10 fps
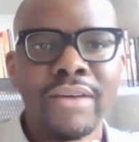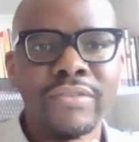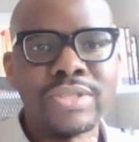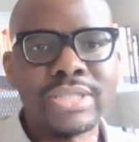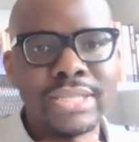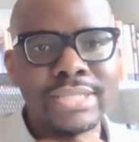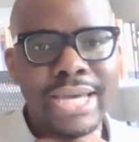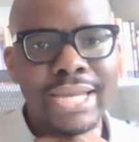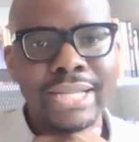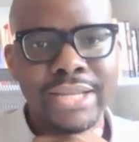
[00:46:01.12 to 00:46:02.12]
Have you seen
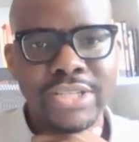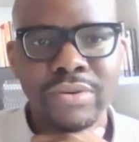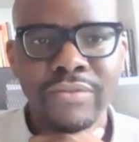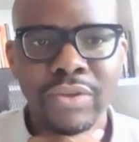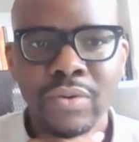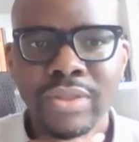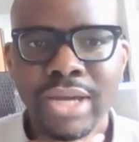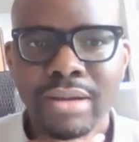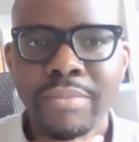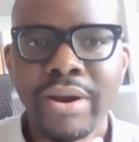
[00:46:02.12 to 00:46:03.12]
Ted Glick's review
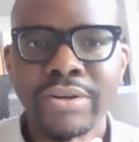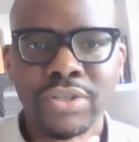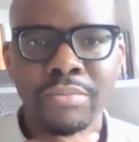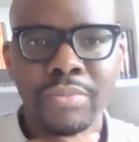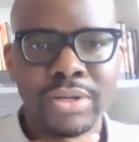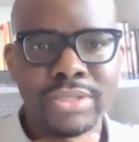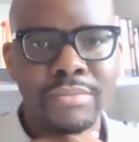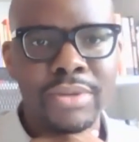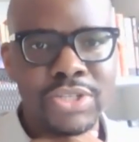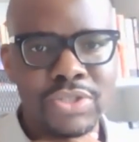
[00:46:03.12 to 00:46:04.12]
that compares your book
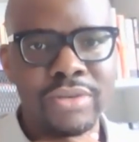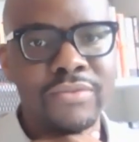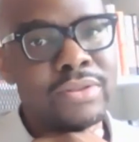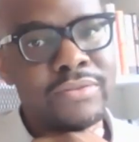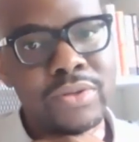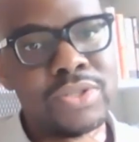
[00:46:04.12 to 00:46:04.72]
to Ministry for the